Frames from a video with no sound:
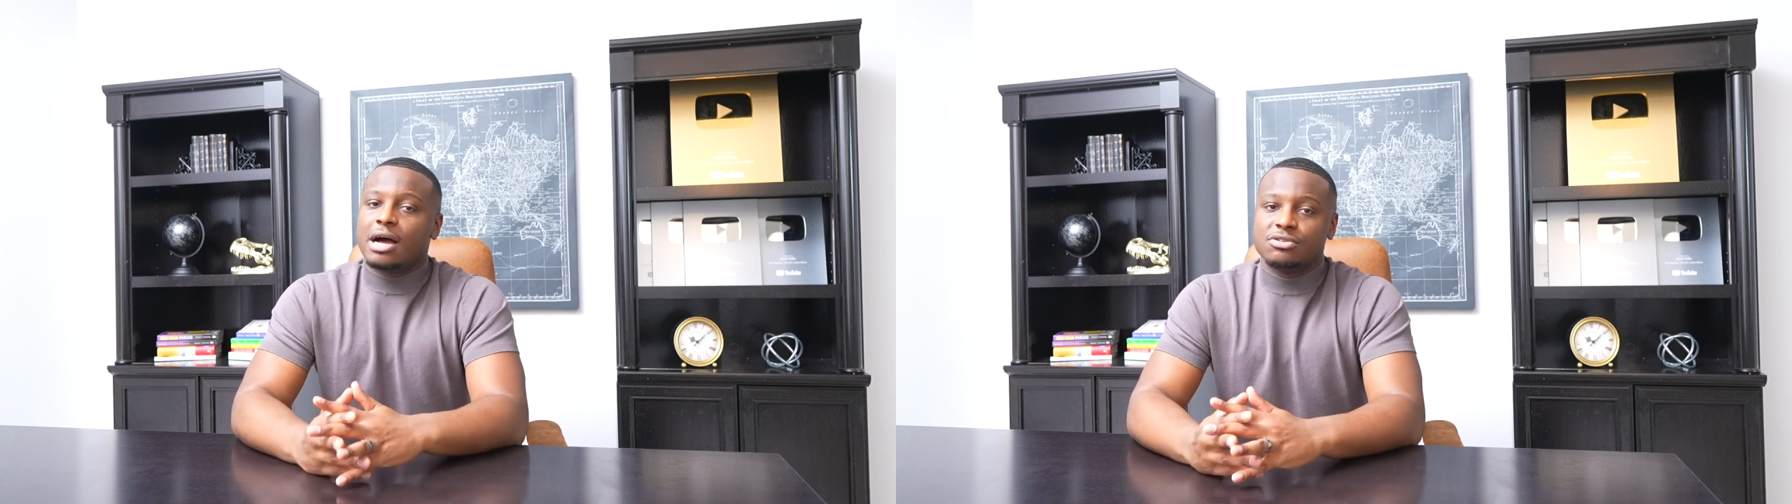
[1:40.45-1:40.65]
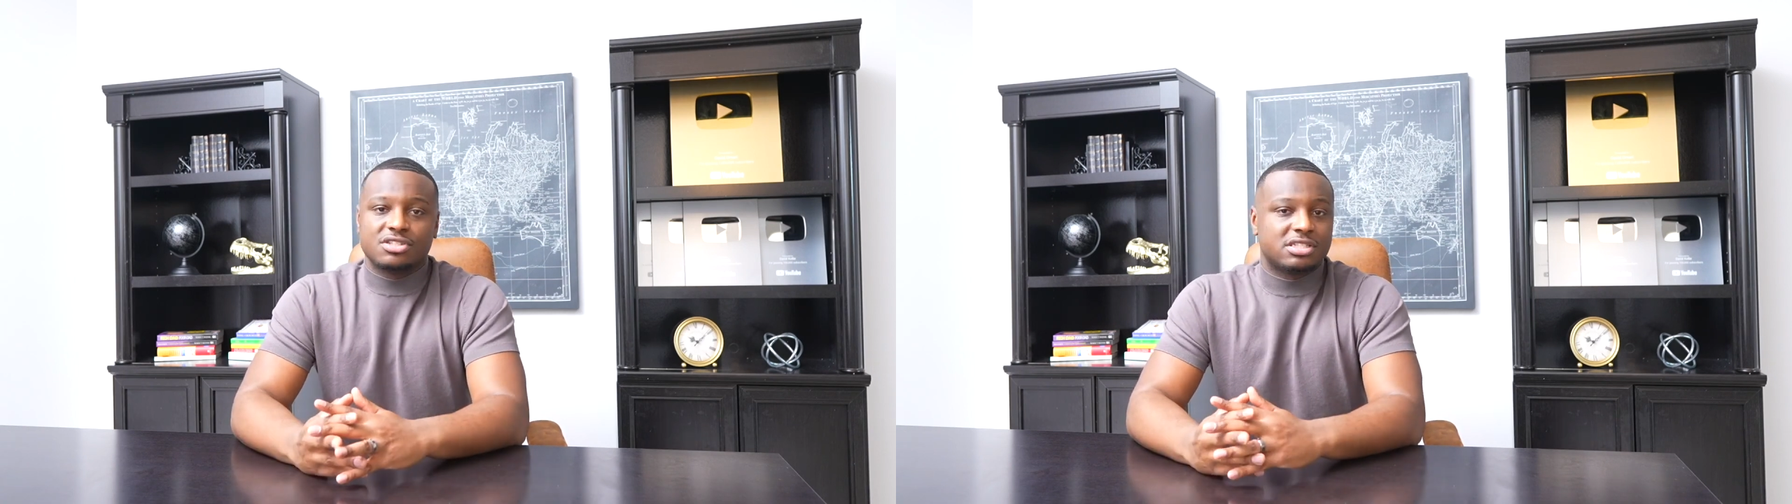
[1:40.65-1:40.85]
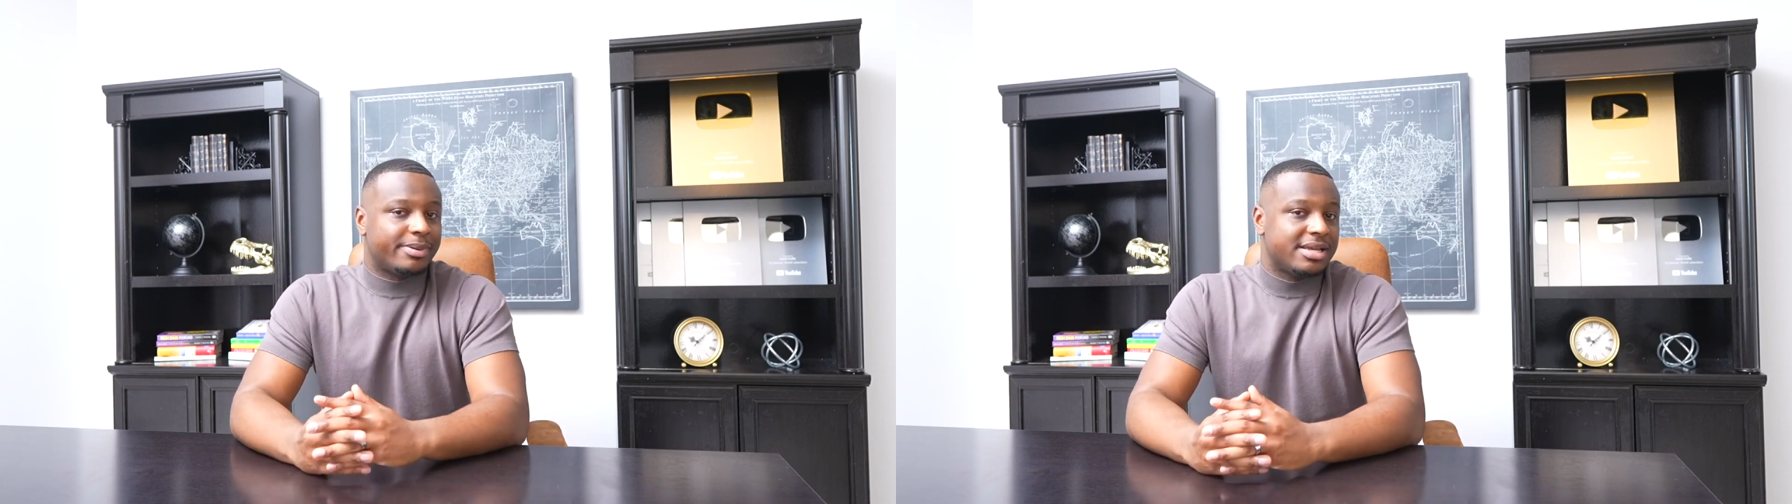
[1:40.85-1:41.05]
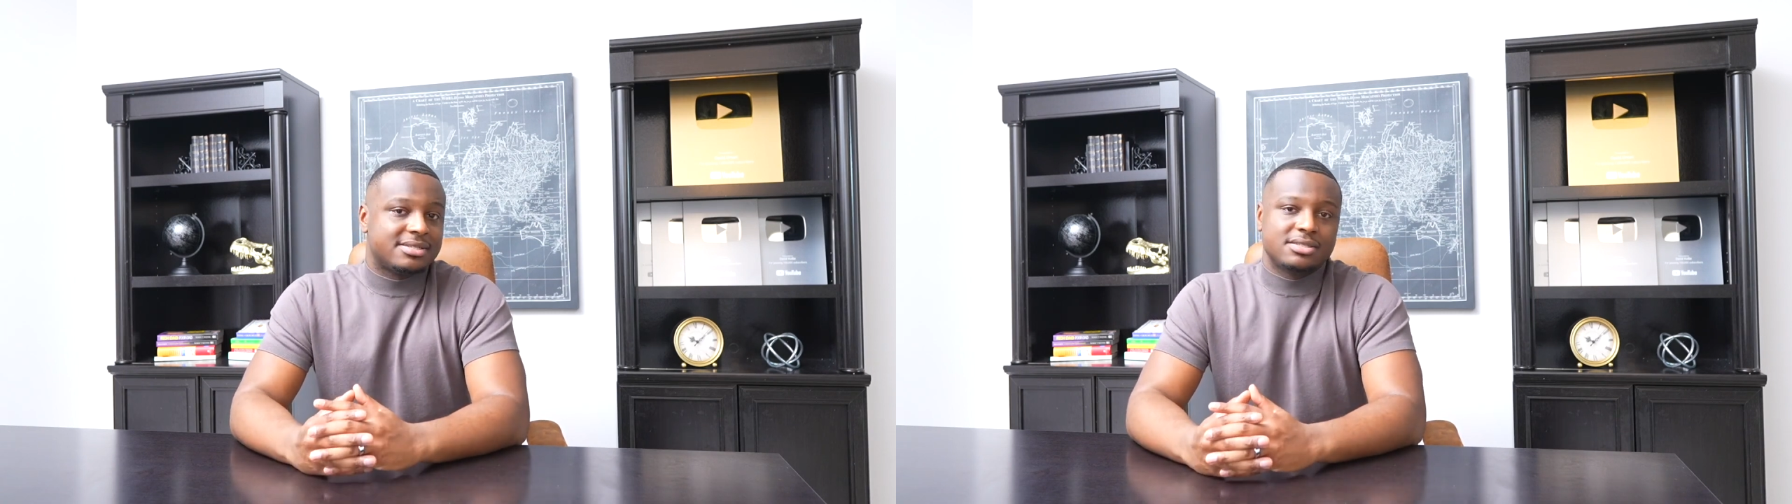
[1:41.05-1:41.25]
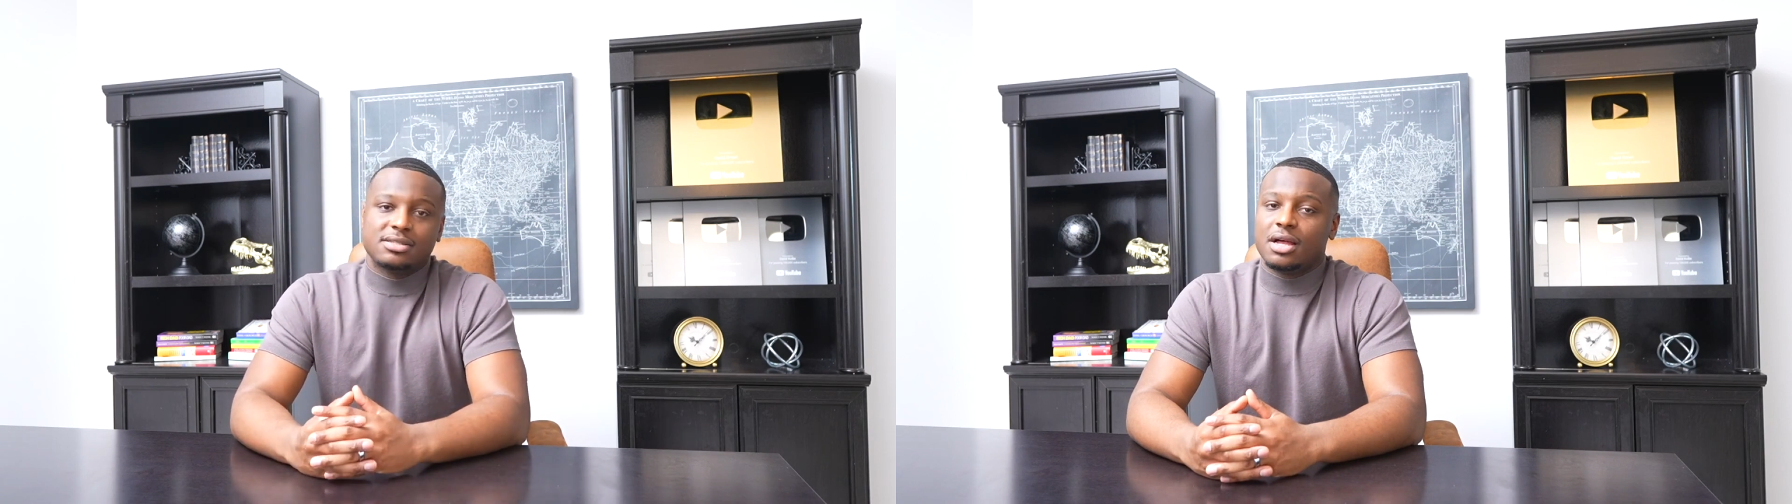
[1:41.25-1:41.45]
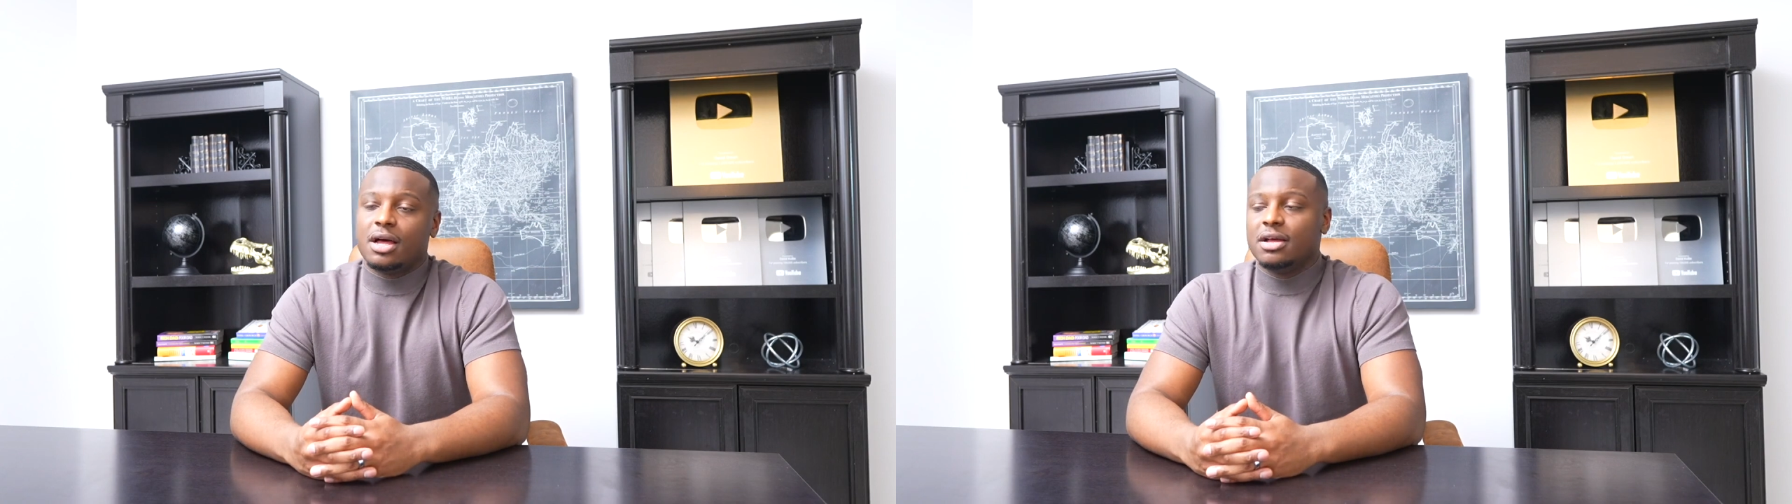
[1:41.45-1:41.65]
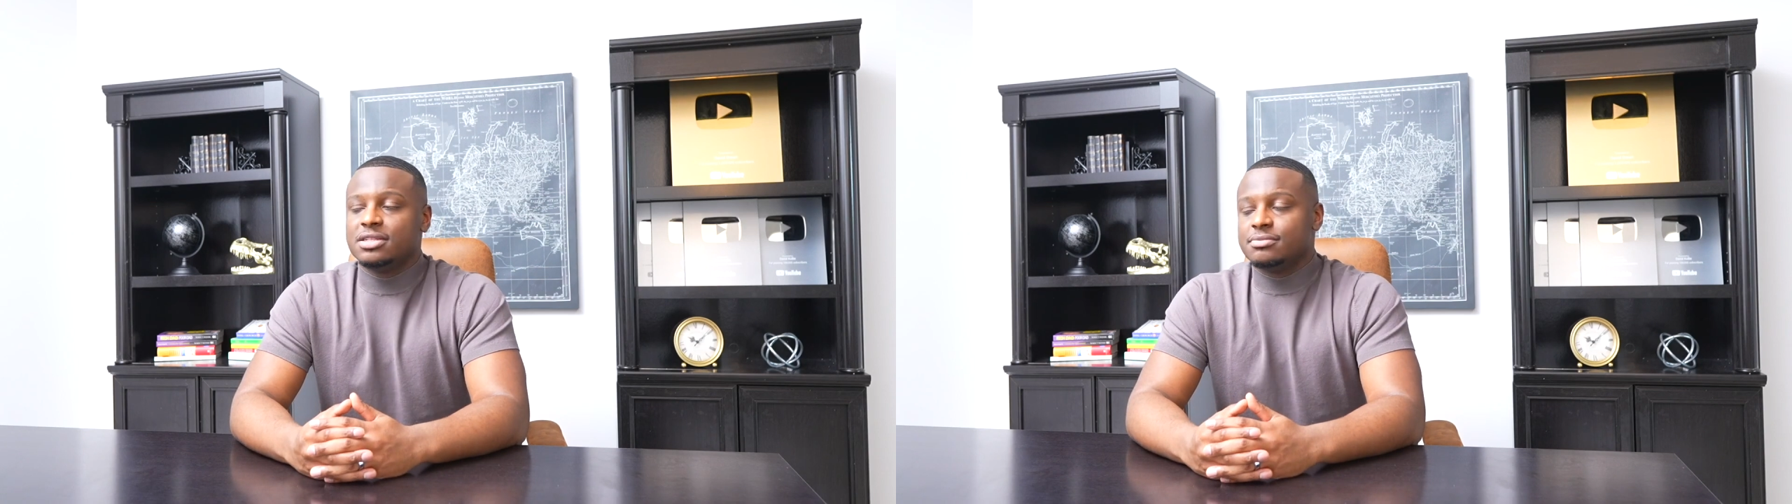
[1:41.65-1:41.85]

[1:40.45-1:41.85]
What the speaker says: I was just placing as